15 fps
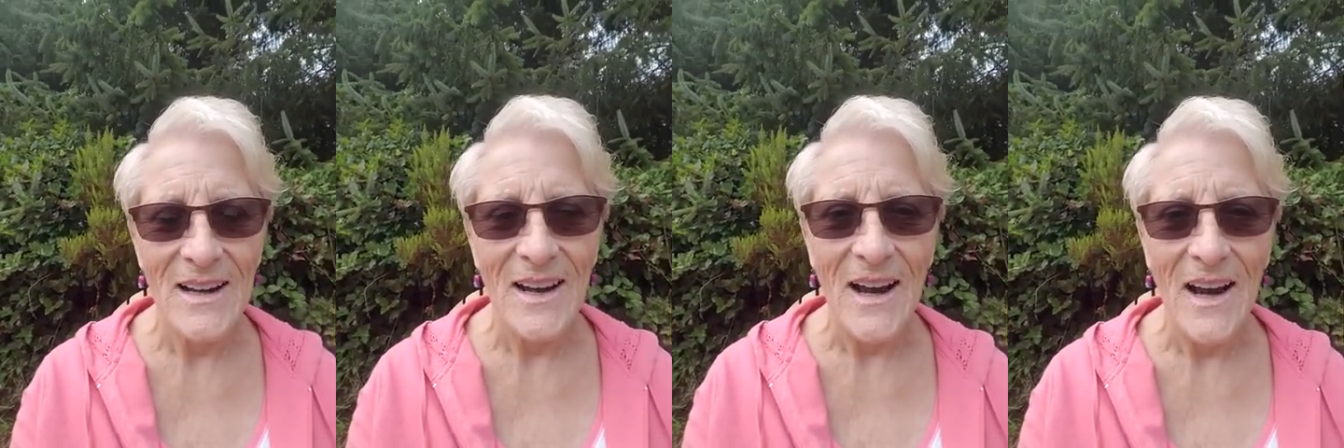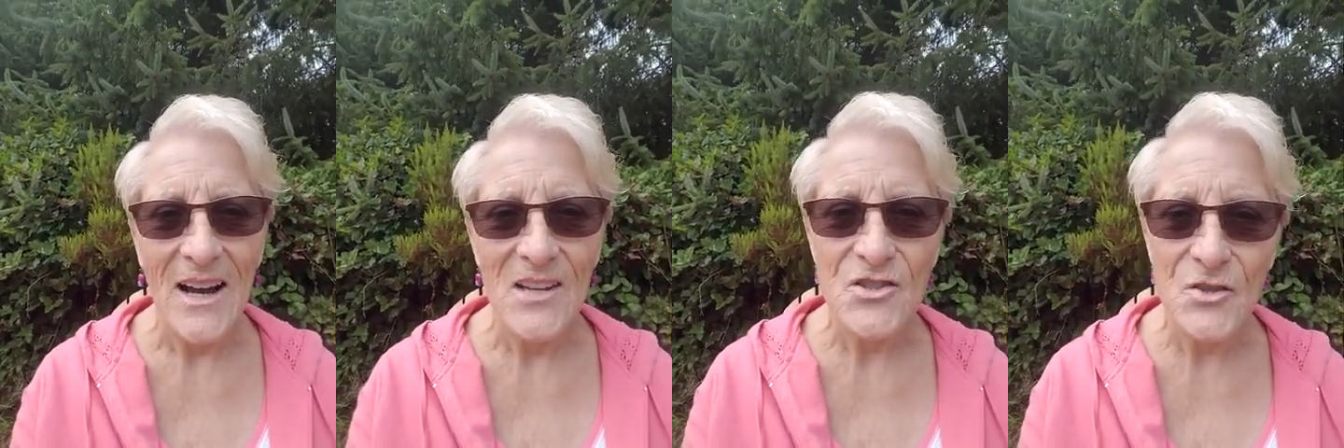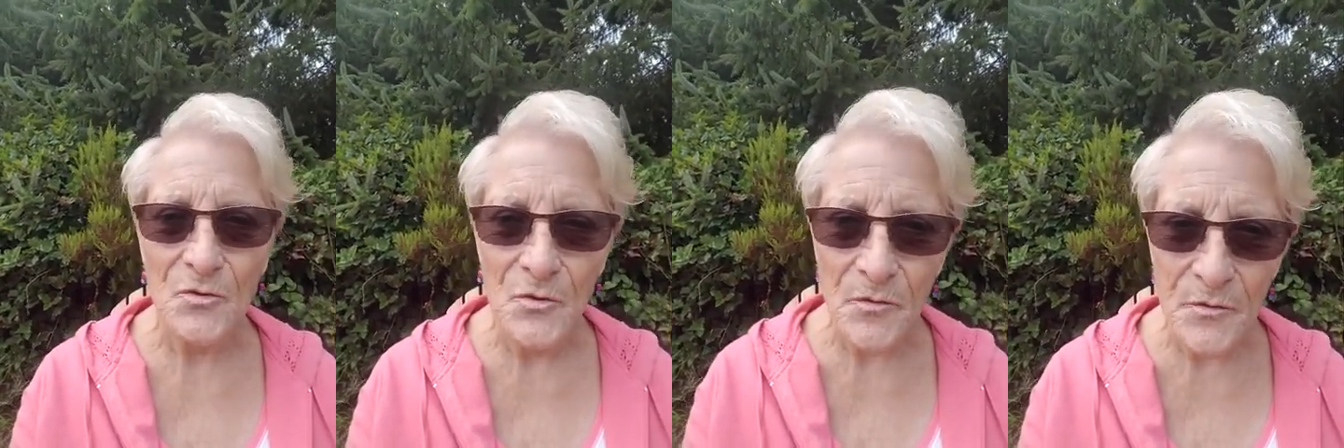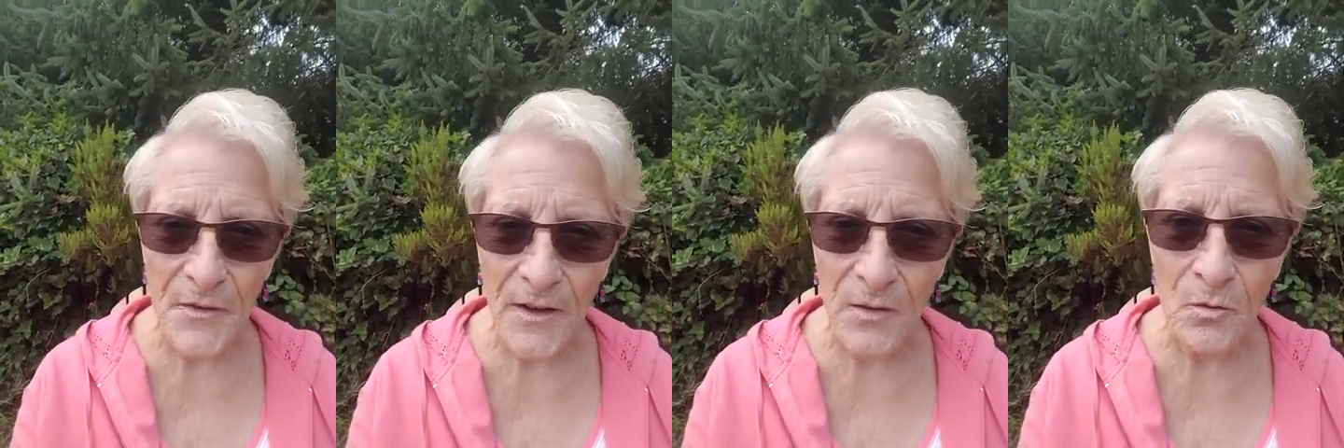And so the
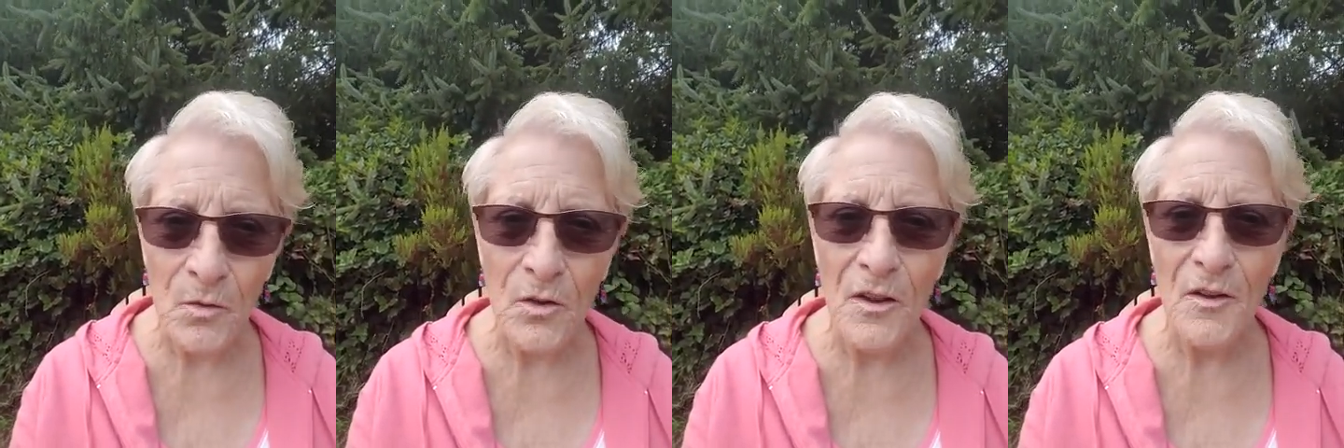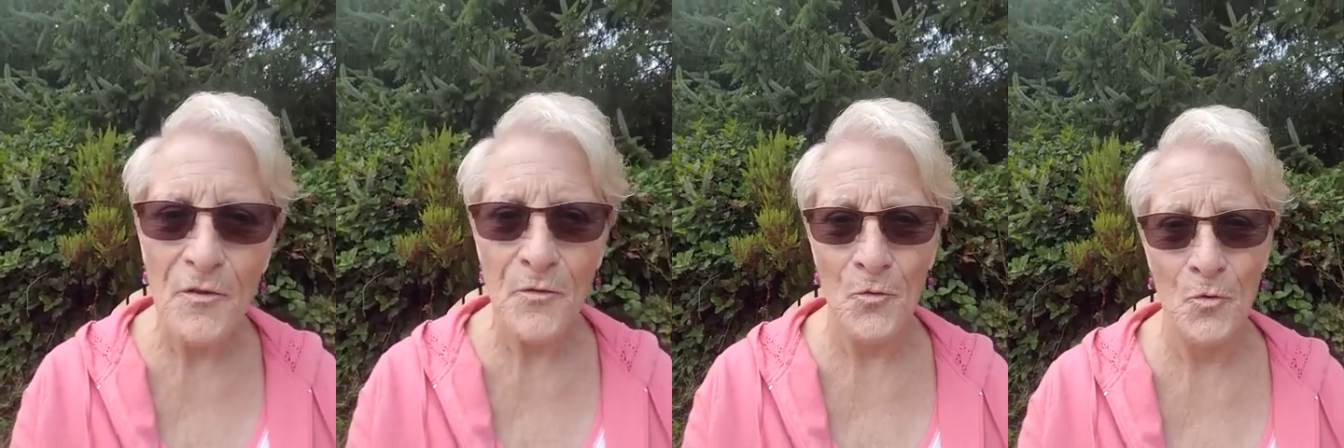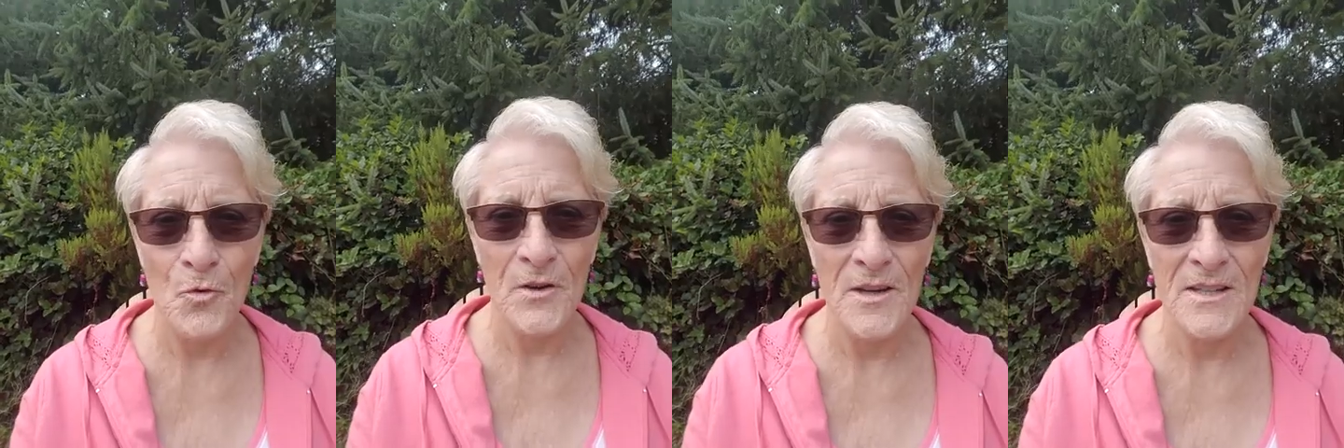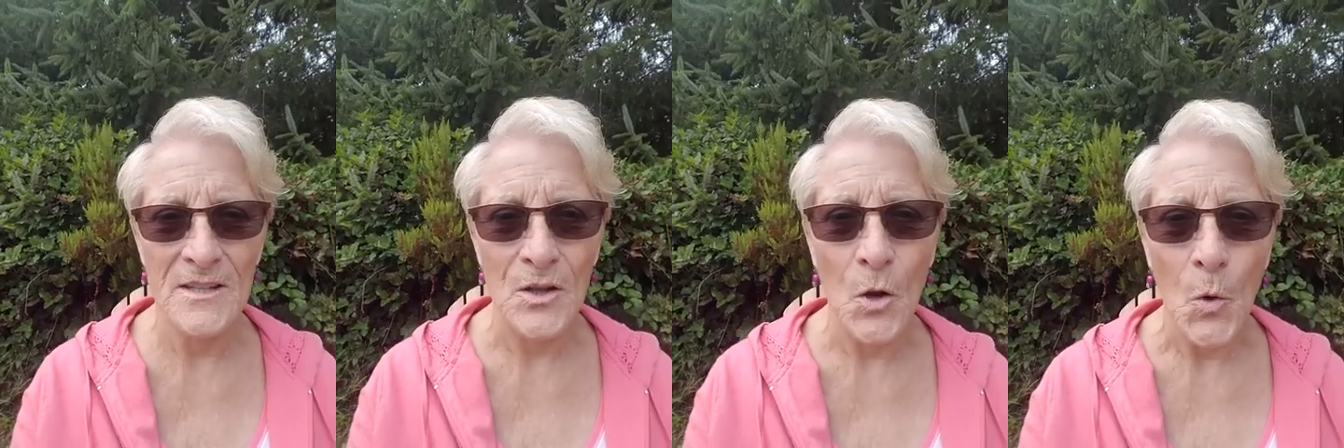federal
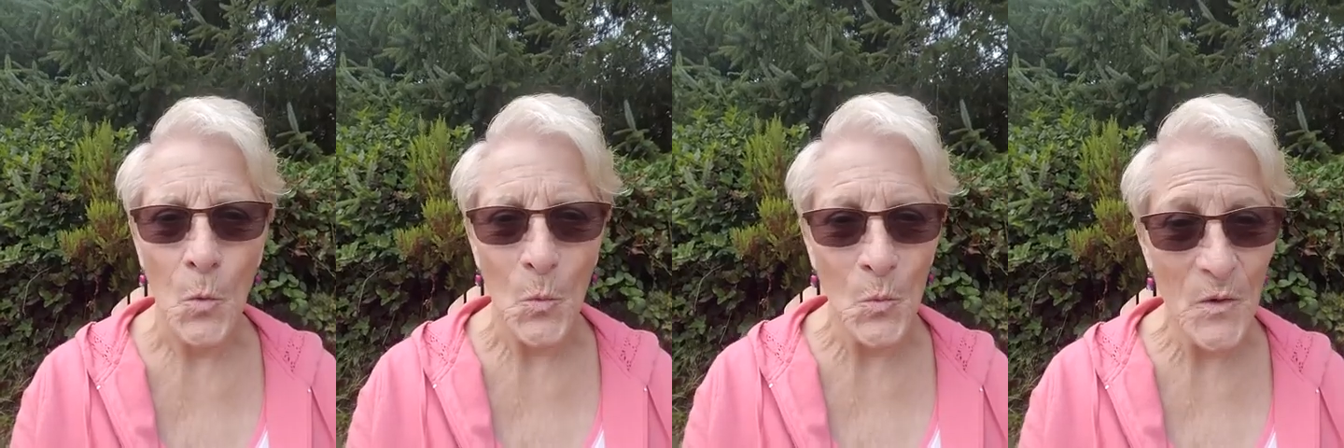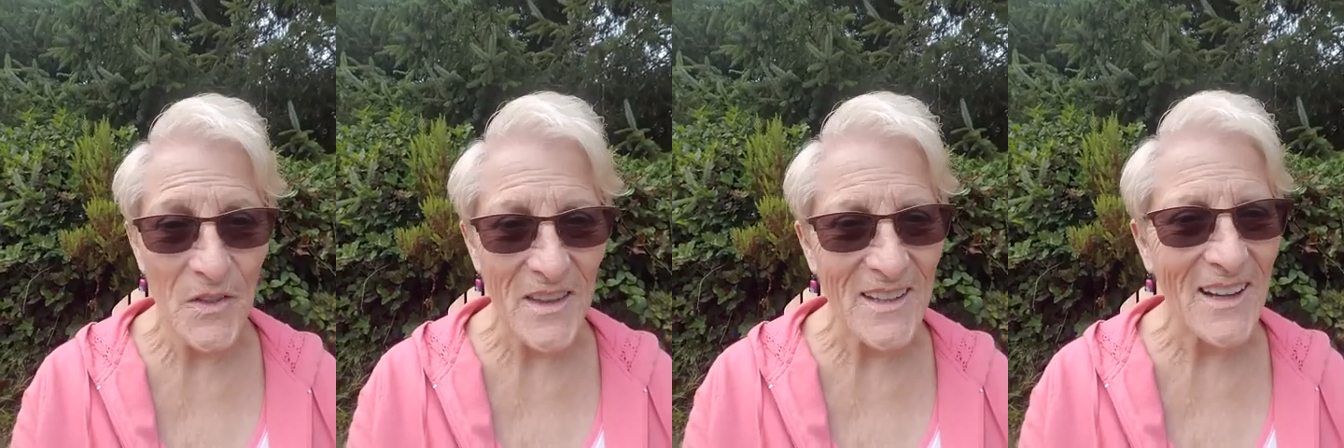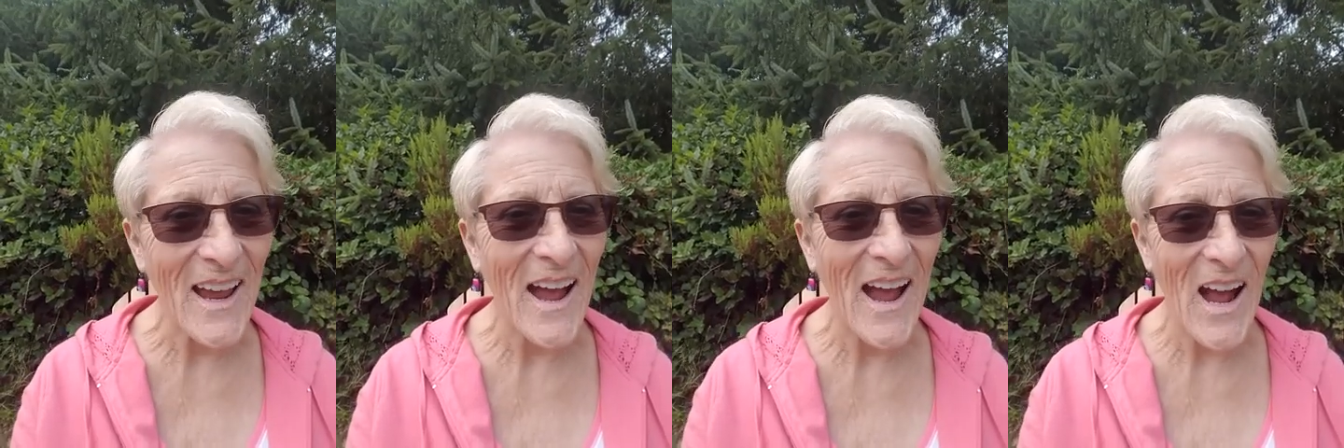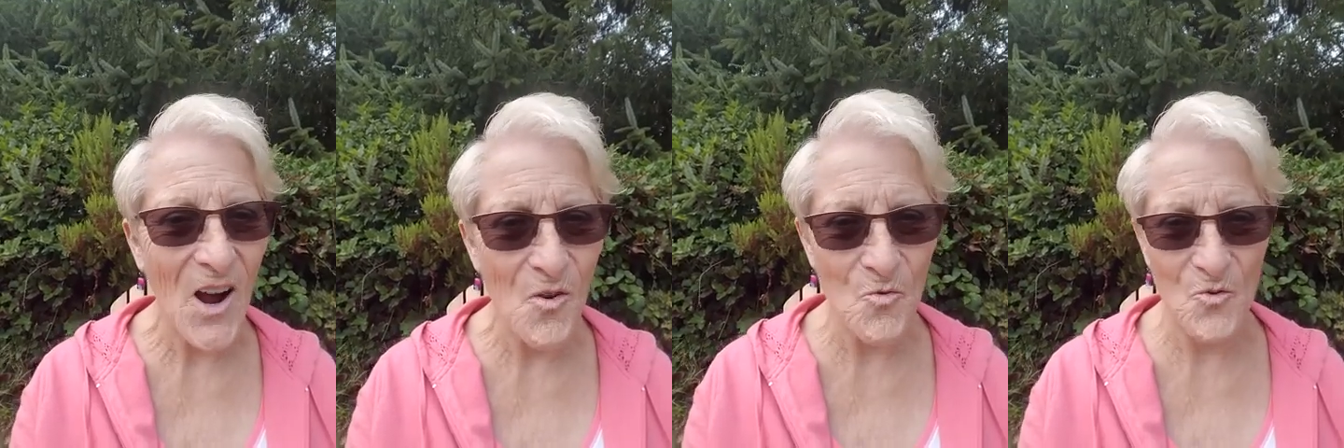authorities, within
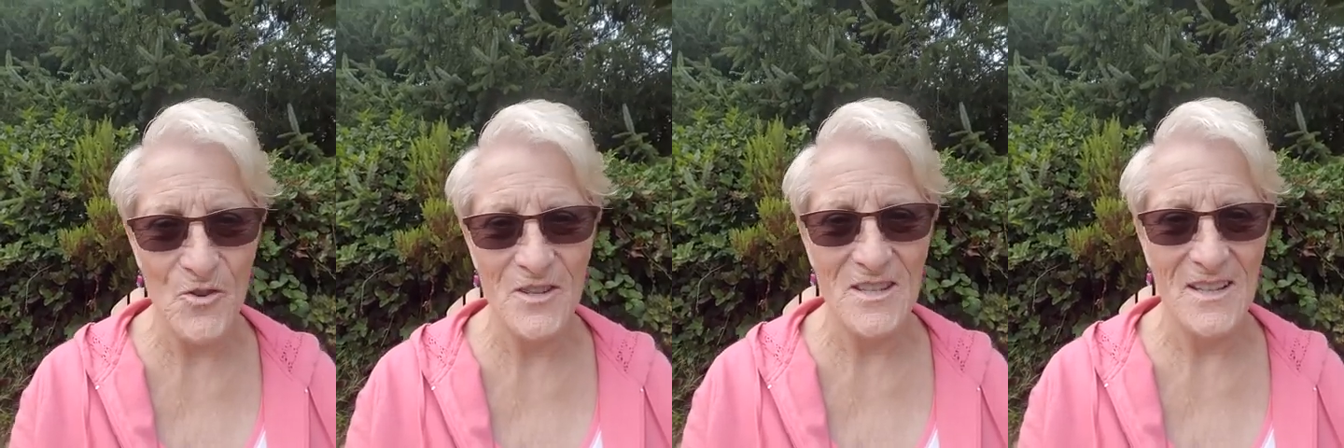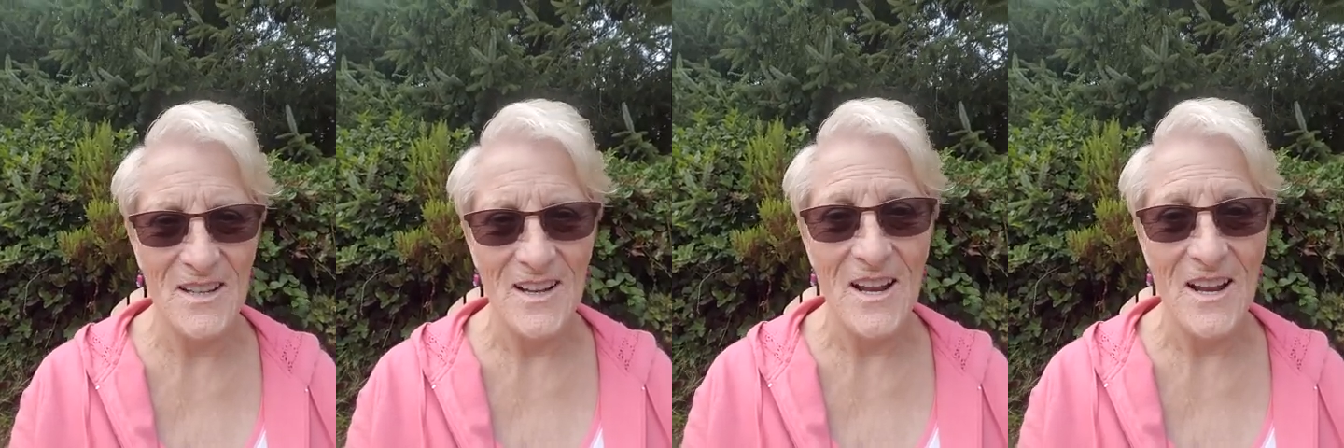hours,